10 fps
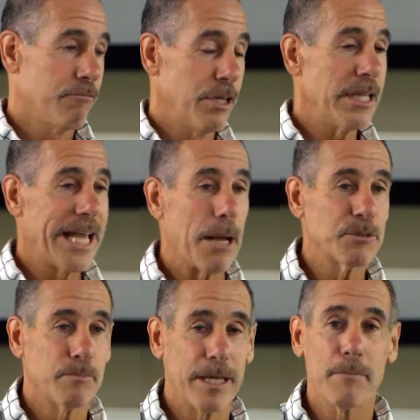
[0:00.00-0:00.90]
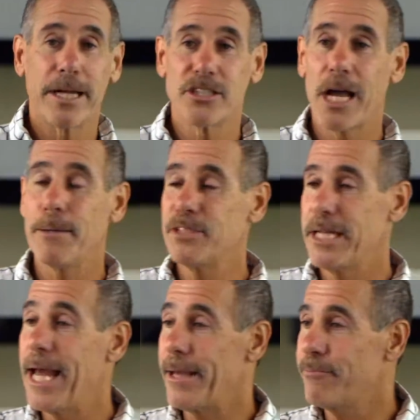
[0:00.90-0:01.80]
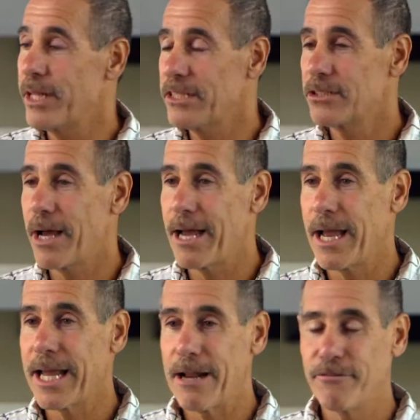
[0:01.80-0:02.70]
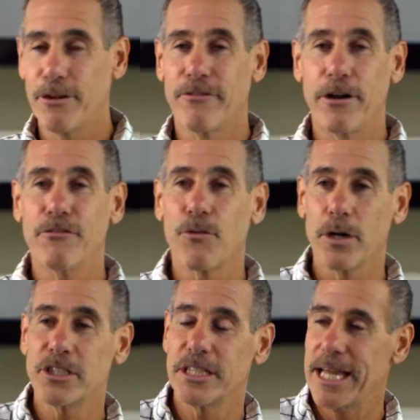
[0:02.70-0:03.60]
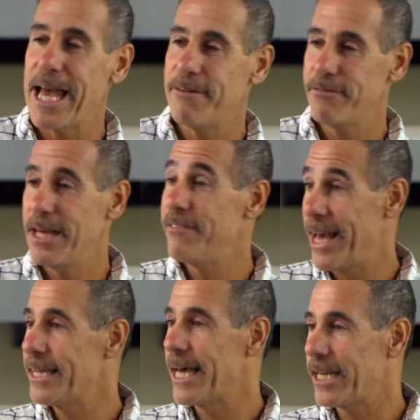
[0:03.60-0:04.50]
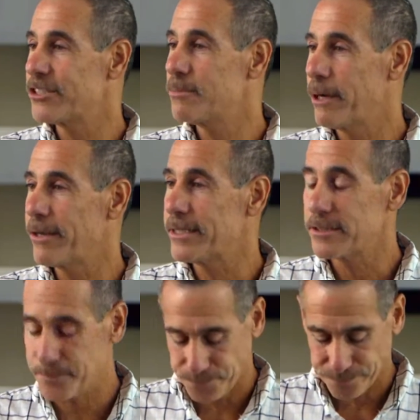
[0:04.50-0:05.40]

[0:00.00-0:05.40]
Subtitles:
really helps me in my job today. So I feel very fortunate to have had that experience.